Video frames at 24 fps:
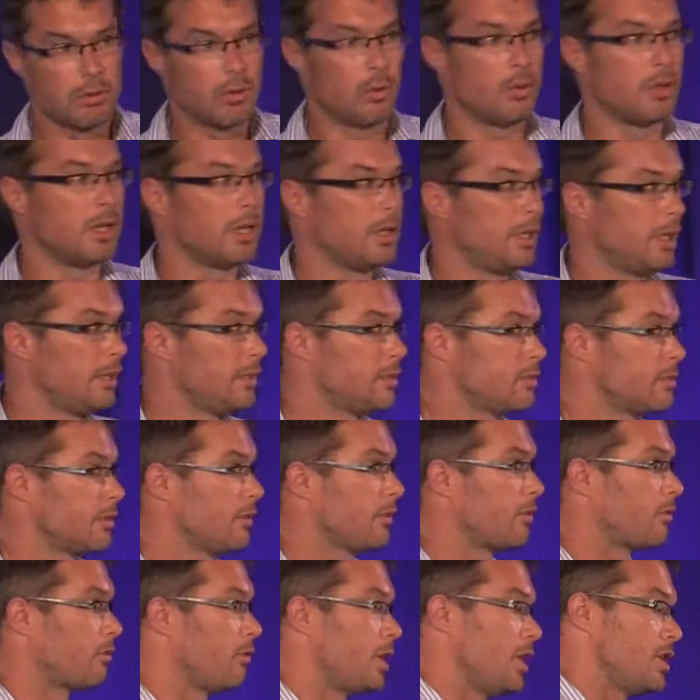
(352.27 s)
All you need is a
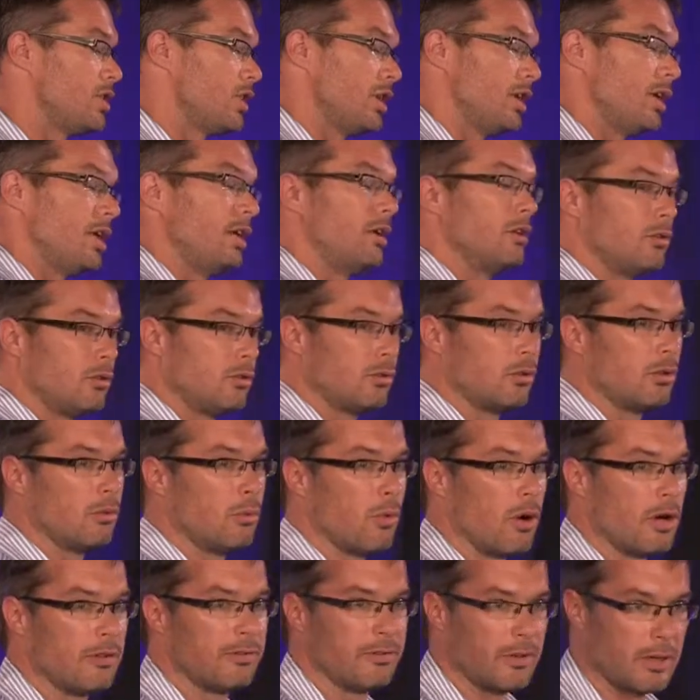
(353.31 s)
3G or a
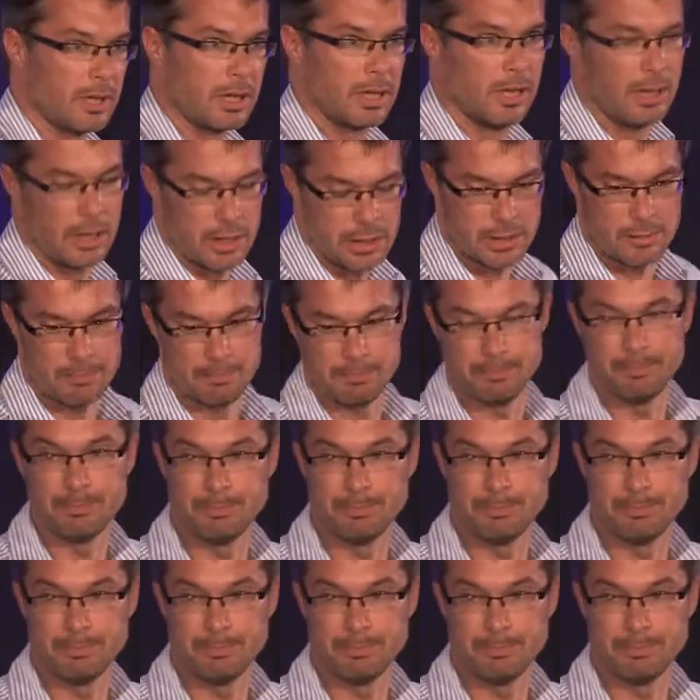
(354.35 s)
Wi-Fi connection.